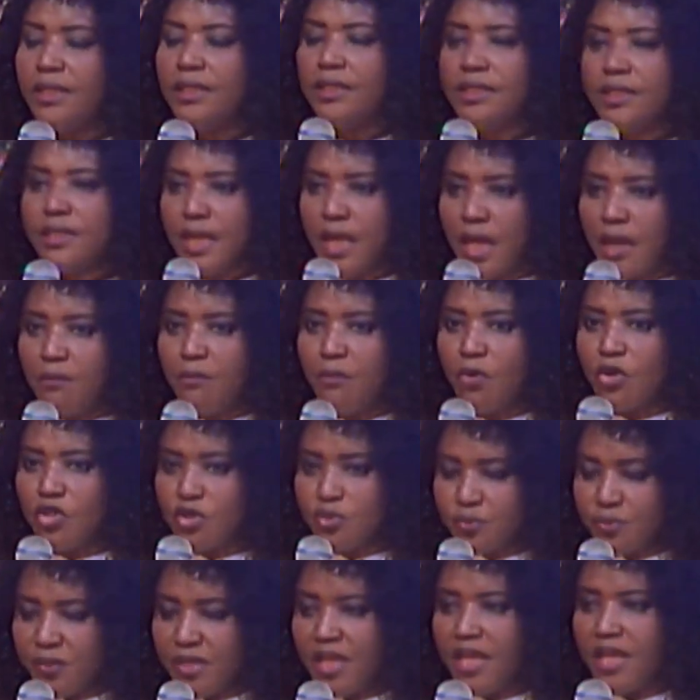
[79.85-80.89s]
There must
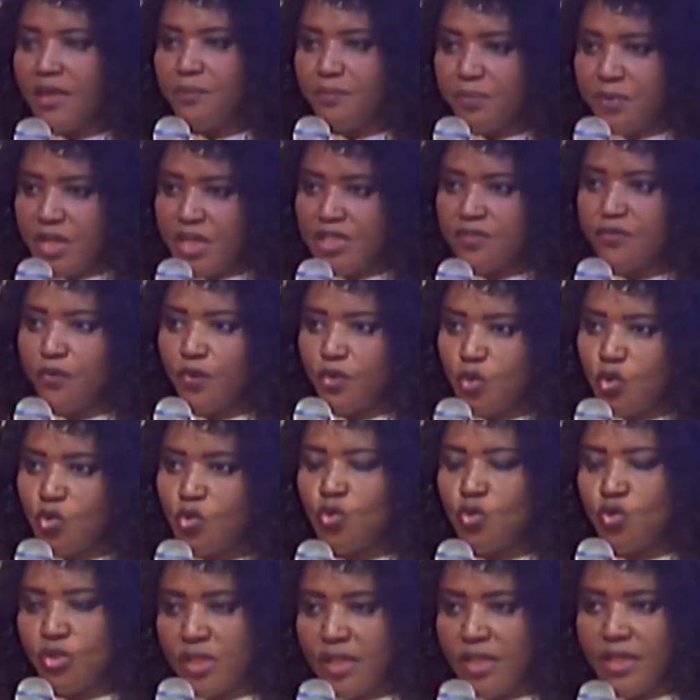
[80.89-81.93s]
be a place for you to
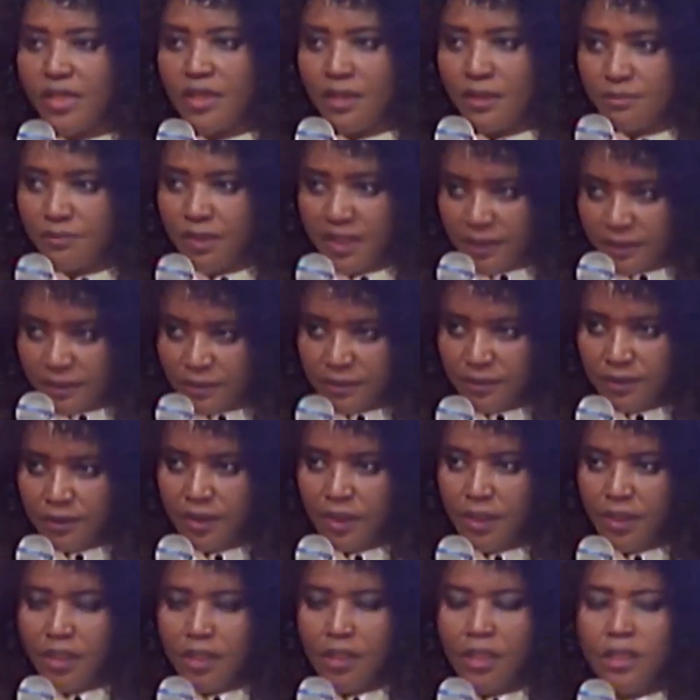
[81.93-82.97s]
say amen
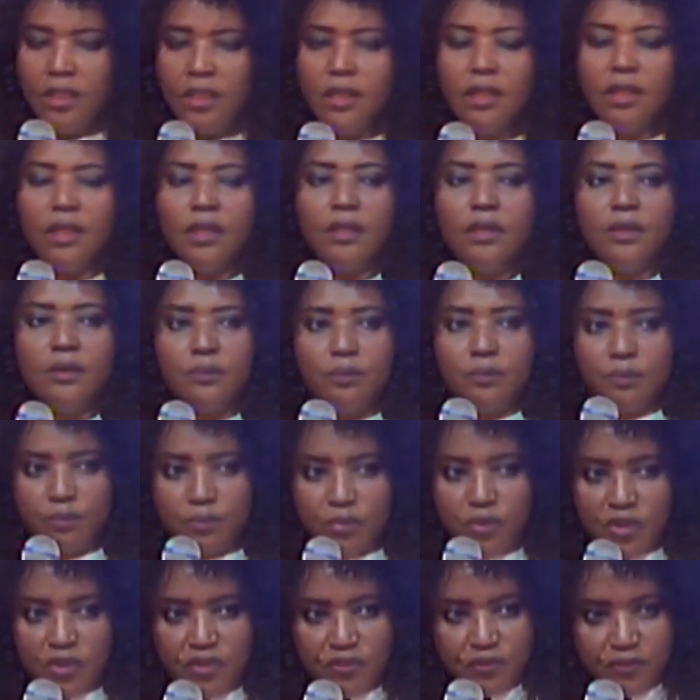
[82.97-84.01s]

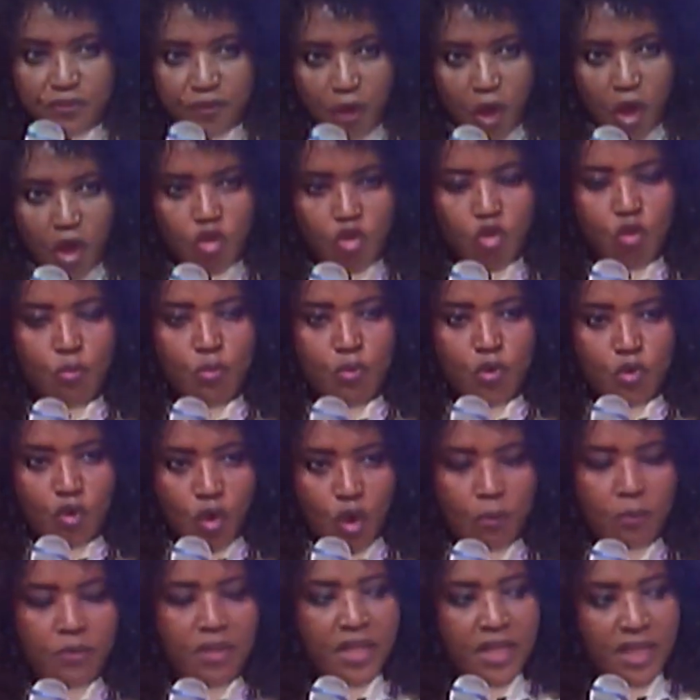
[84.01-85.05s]
before you
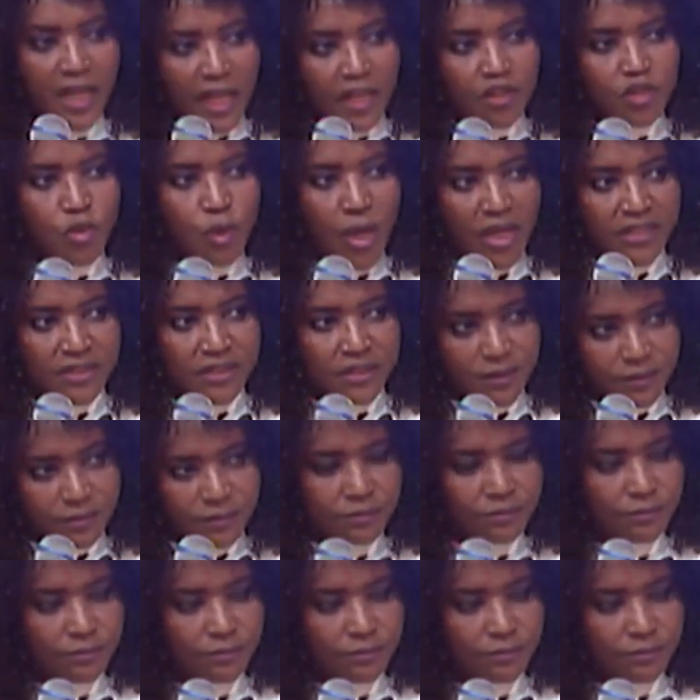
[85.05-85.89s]
become a casualty.